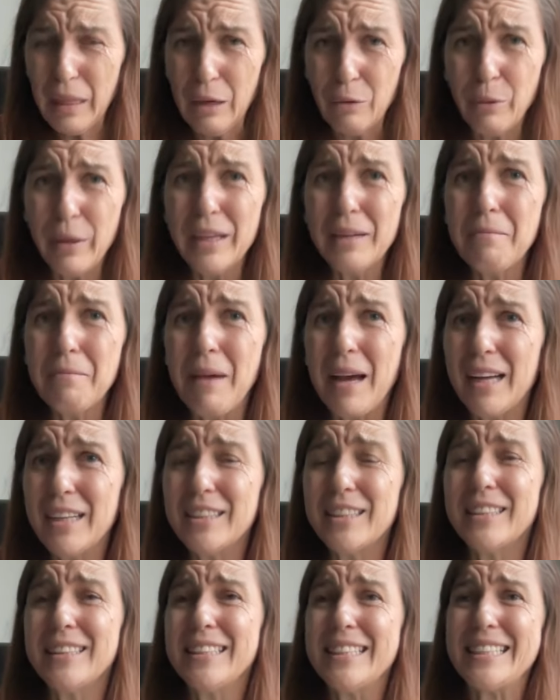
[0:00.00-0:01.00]
we
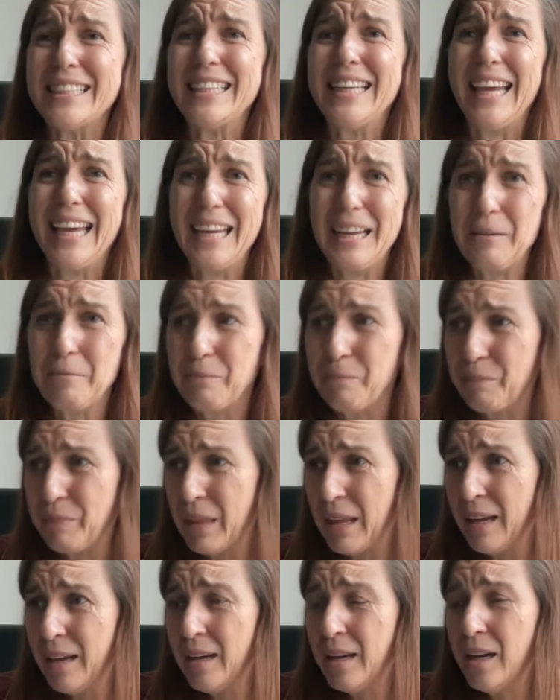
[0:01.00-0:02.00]
imagine this game
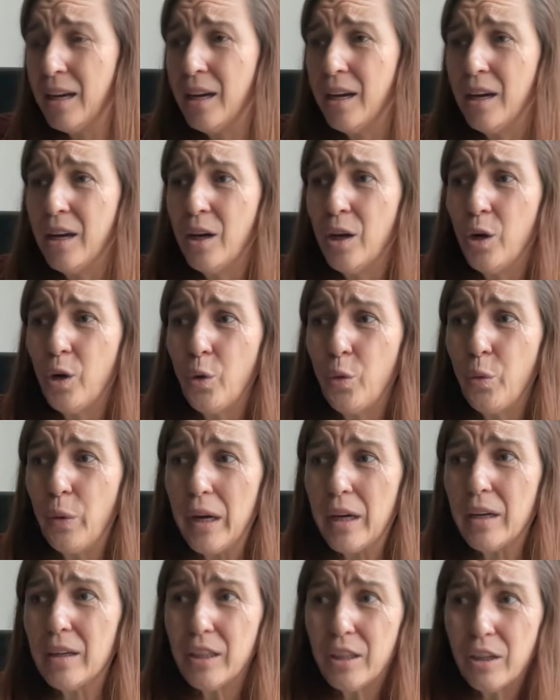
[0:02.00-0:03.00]

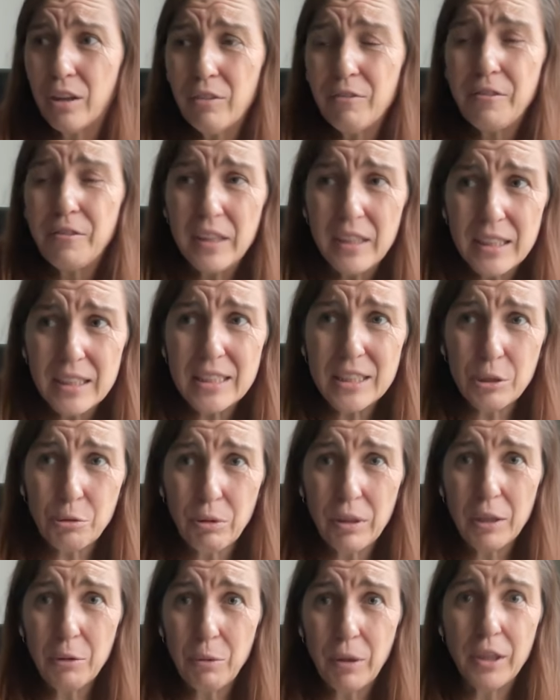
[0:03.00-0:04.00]
where your village is
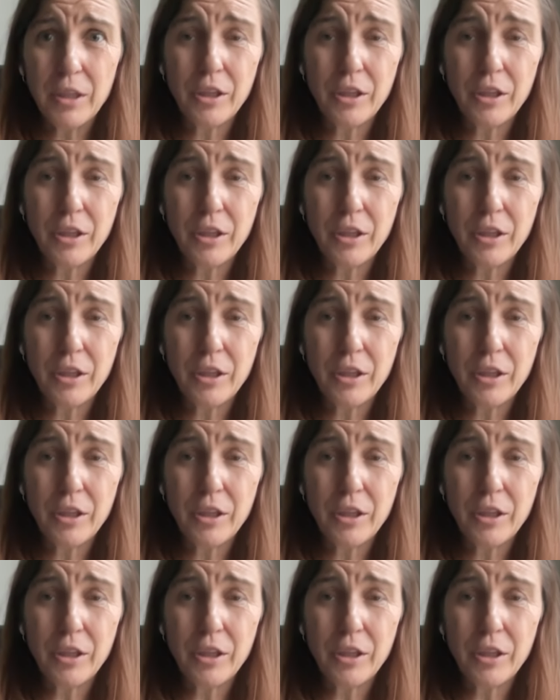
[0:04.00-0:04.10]
really where